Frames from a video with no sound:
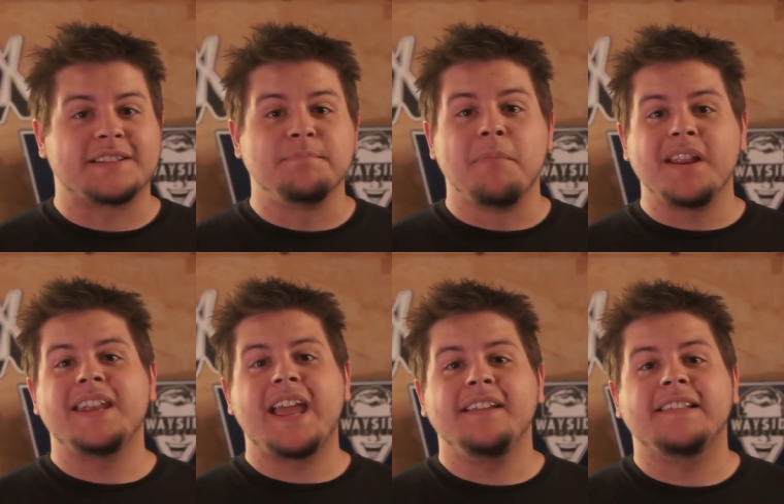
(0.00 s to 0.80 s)
it's
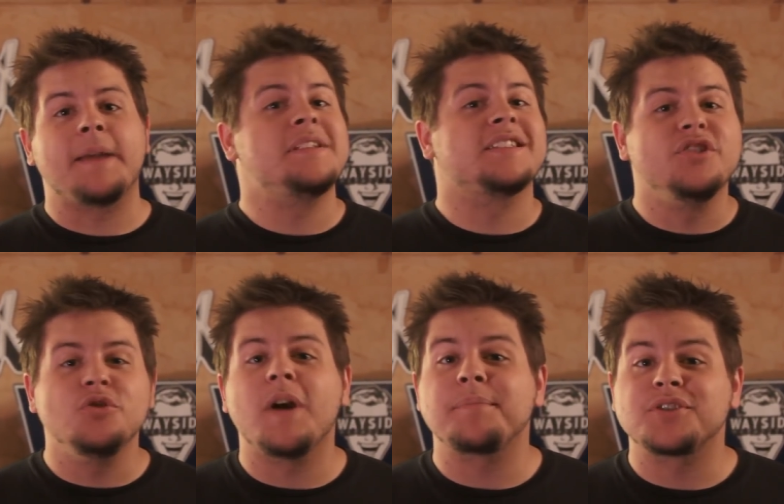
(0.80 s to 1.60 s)
Monday. That means a
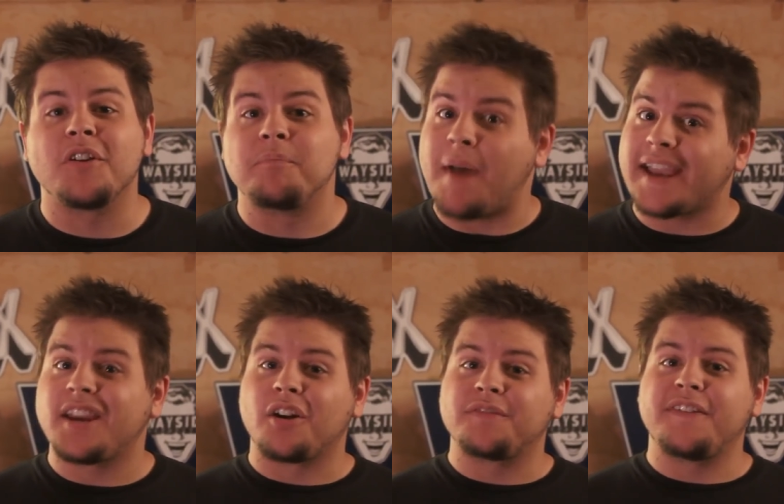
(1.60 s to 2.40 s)
new episode of
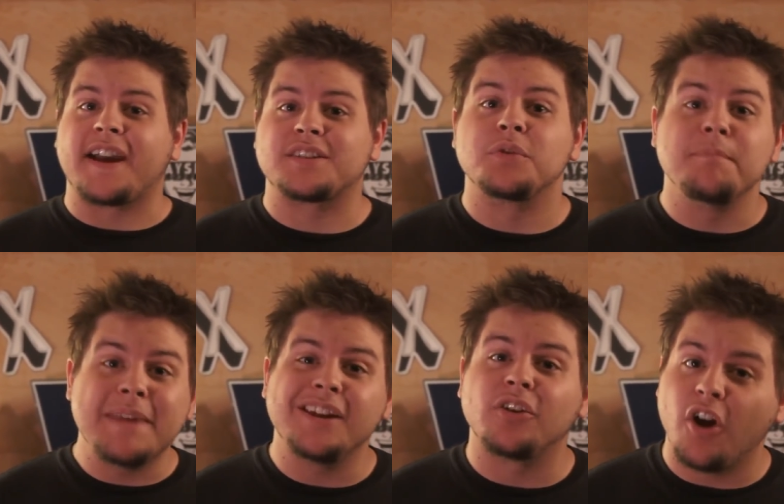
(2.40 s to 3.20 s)
Backyard Effects with
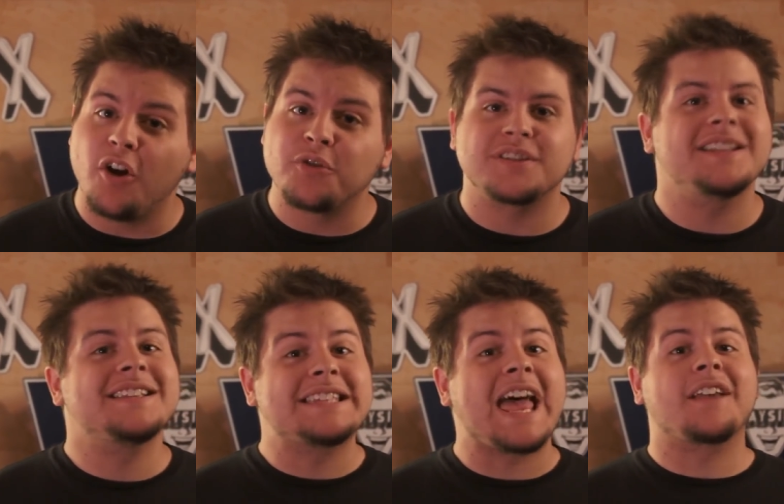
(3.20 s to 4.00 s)
me, your host,
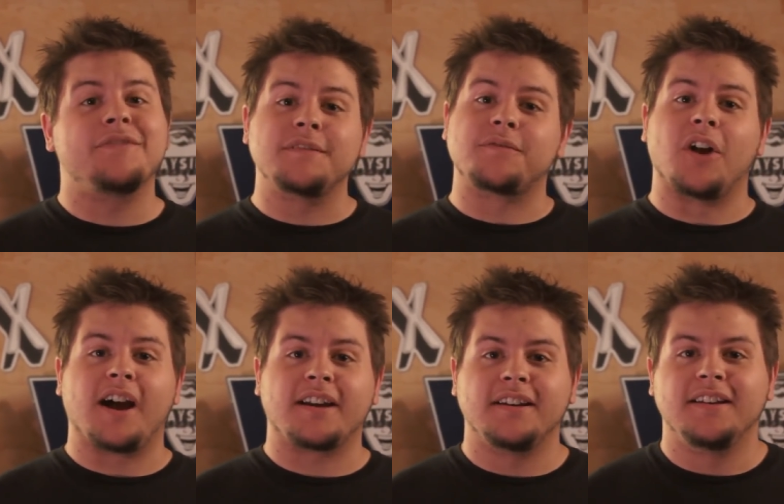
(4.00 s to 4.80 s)
Zach
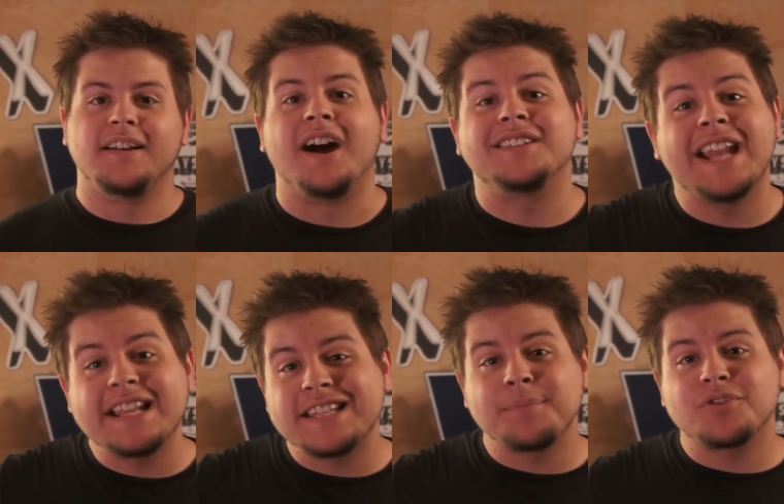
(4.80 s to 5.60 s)
Finfrock. On
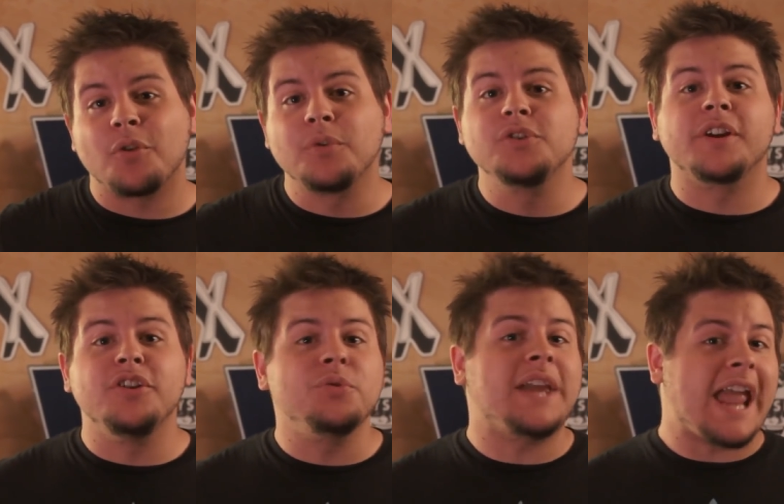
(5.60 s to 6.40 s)
today's episode, we're doing a
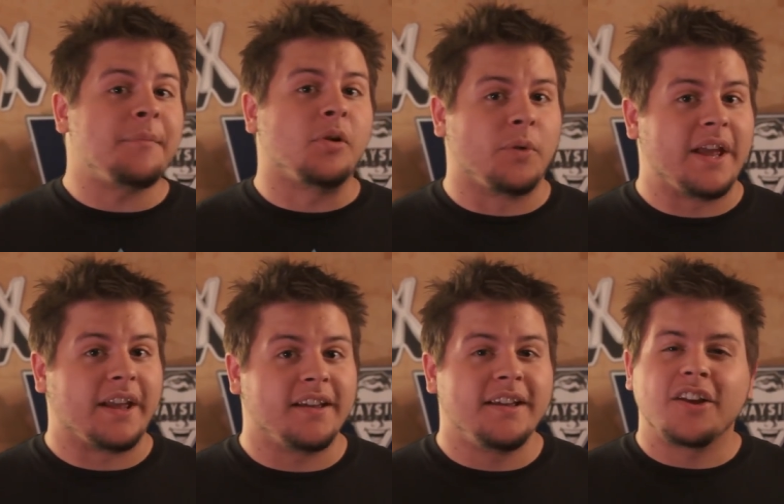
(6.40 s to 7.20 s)
new camera
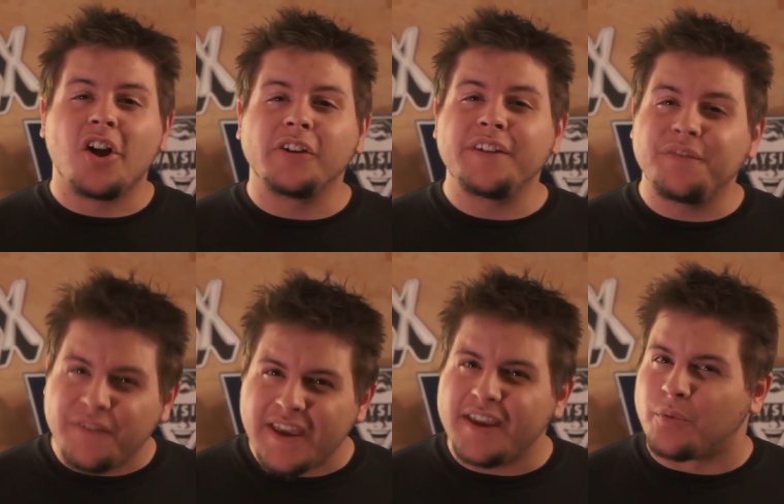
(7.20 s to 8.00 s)
rig called a
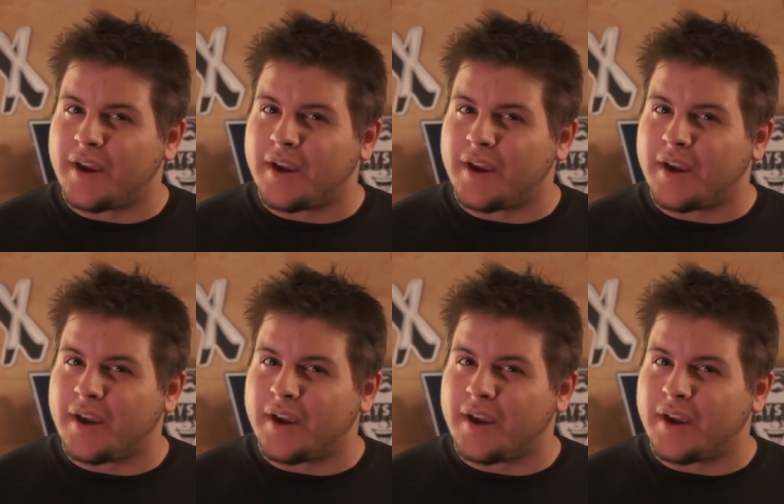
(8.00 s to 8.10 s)
Fig